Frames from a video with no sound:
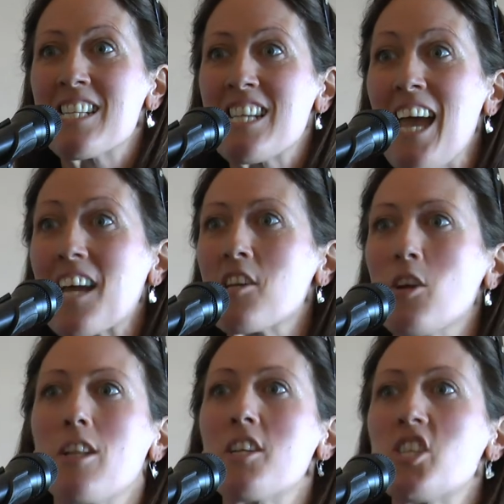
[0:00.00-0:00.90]

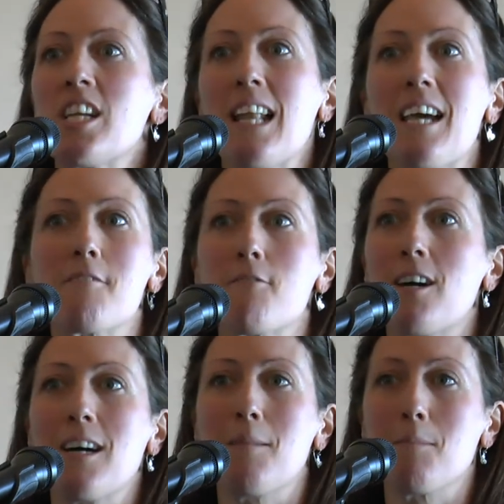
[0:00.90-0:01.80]
technology-led
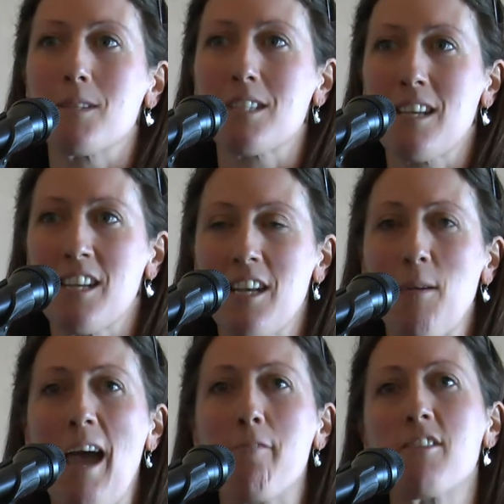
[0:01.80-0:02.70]
farms.
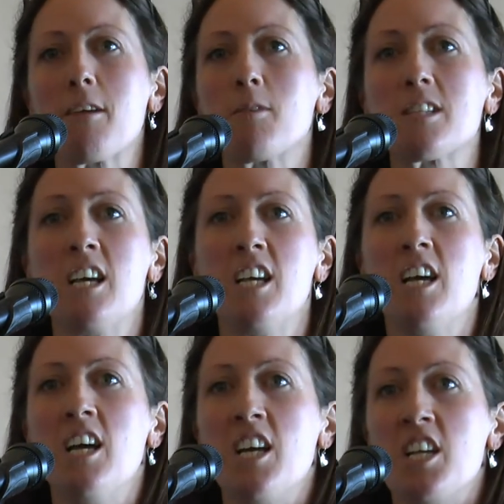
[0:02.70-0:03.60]
Everything was
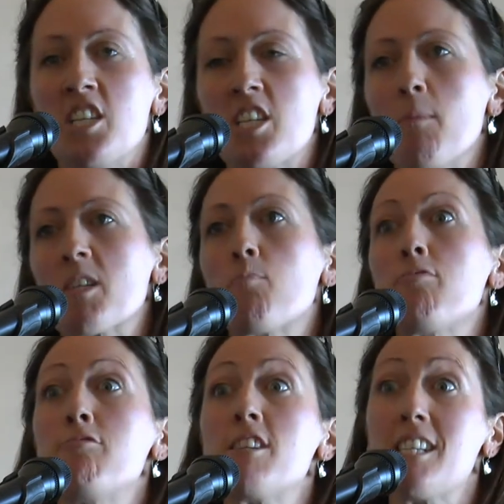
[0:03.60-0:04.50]
so much
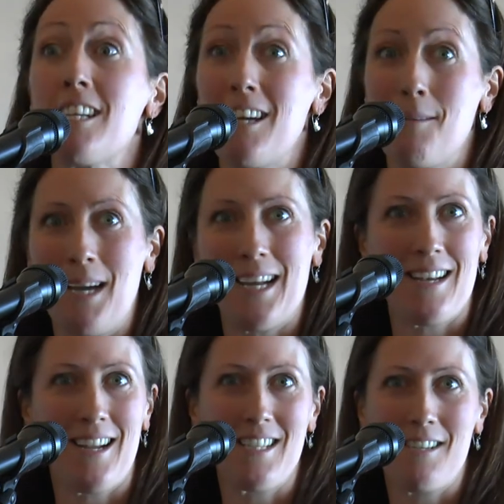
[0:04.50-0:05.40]
prettier back
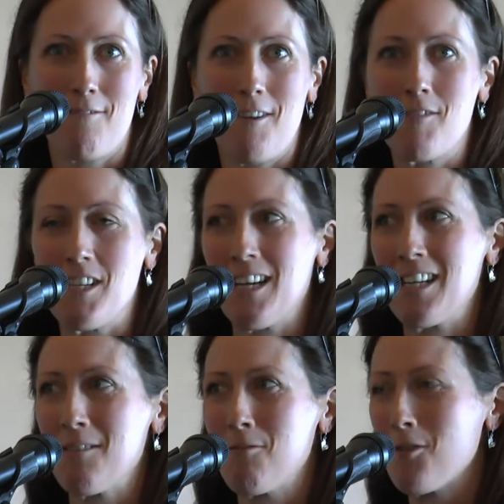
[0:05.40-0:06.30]
in 1950,
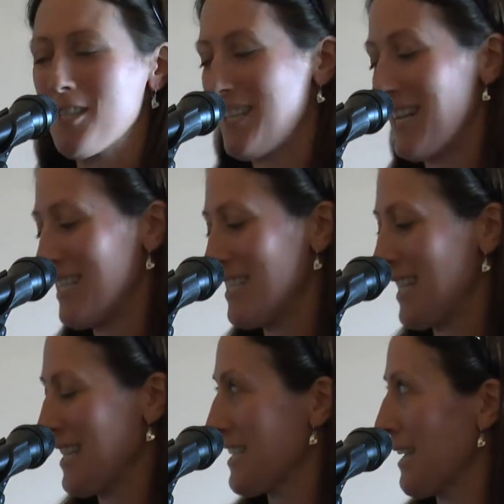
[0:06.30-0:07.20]
1940,
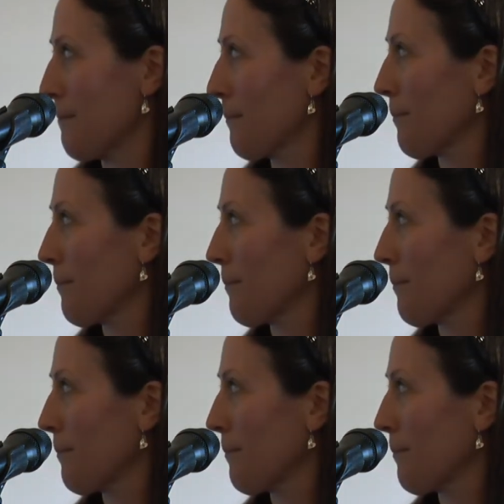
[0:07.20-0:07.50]
1960.